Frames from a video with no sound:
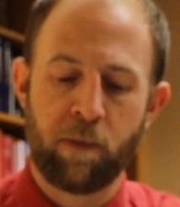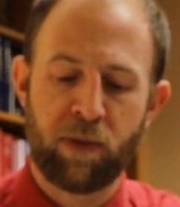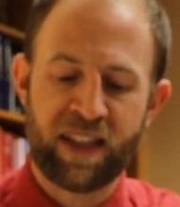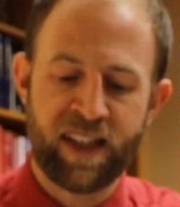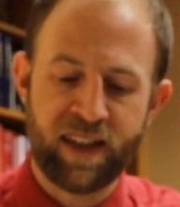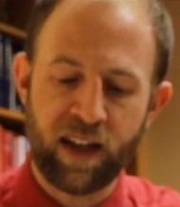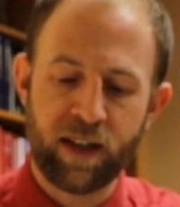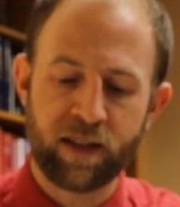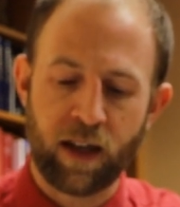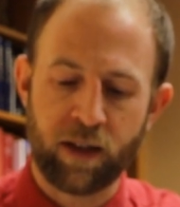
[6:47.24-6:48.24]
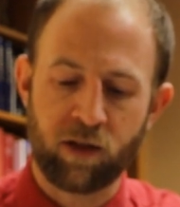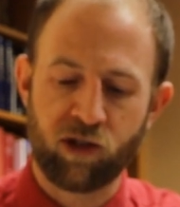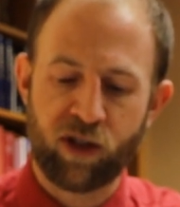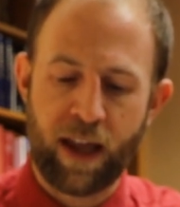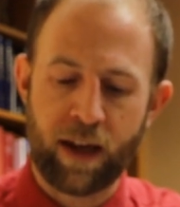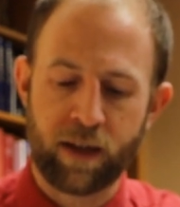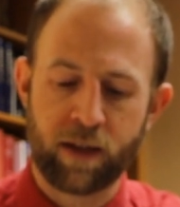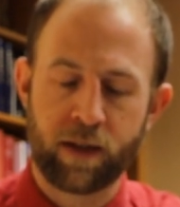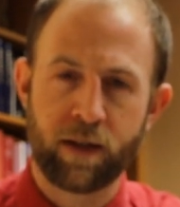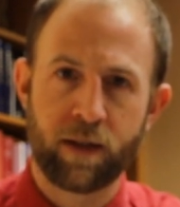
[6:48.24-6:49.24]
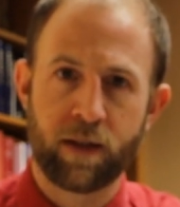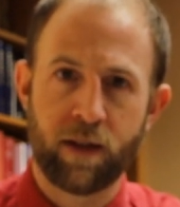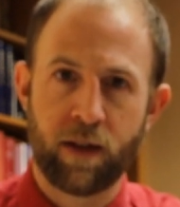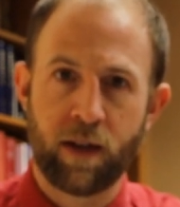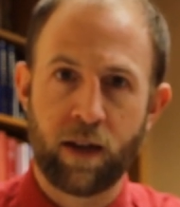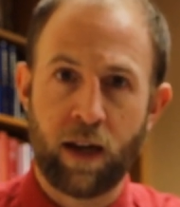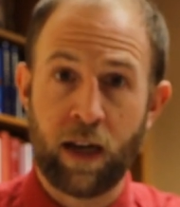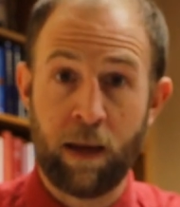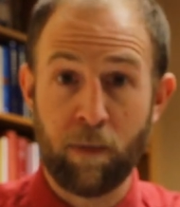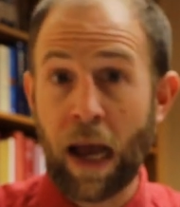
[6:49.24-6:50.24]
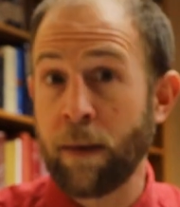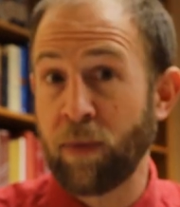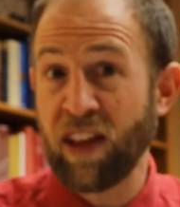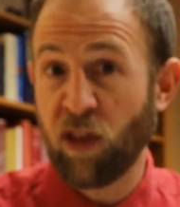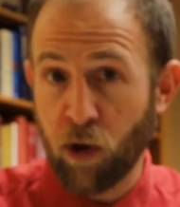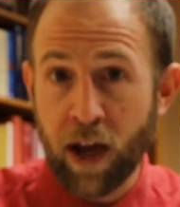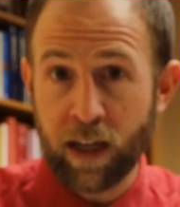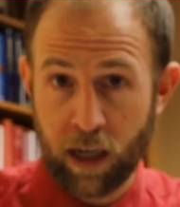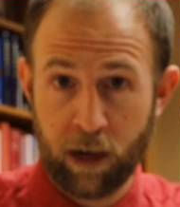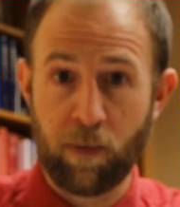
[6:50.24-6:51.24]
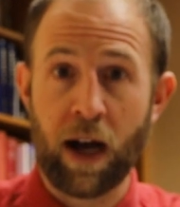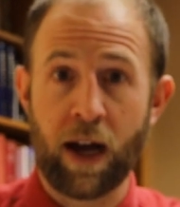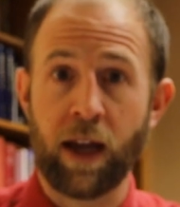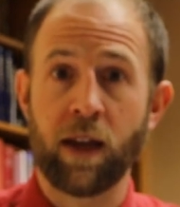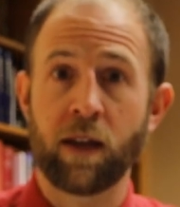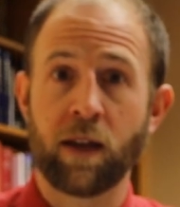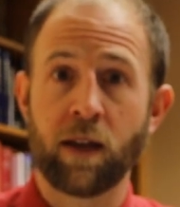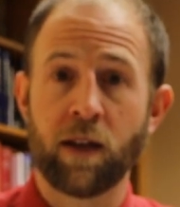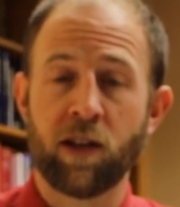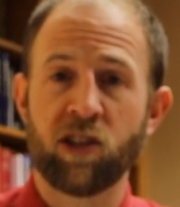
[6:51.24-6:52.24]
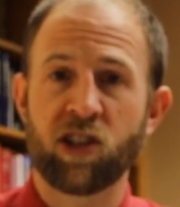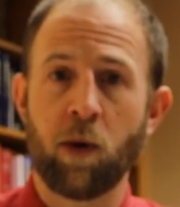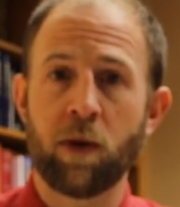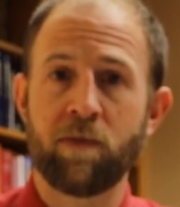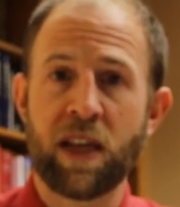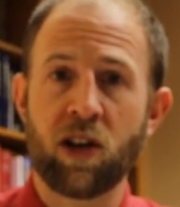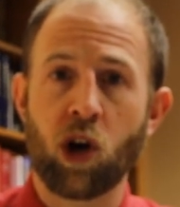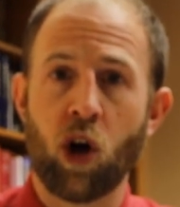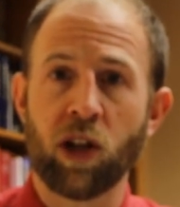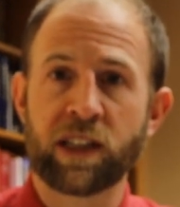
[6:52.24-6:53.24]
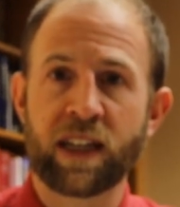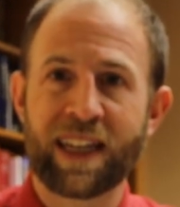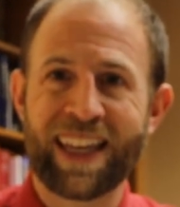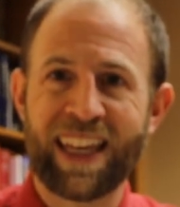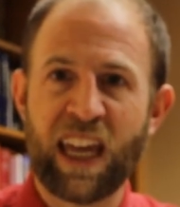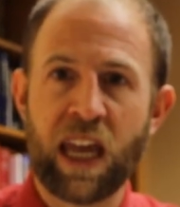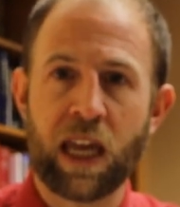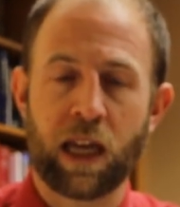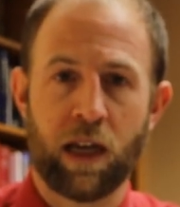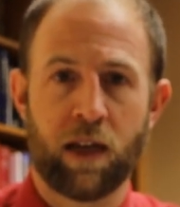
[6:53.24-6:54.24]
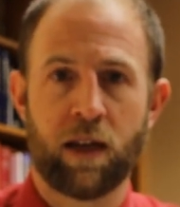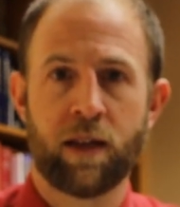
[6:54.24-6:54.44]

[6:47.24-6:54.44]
But he does understand. He might be threatened by someone being called king.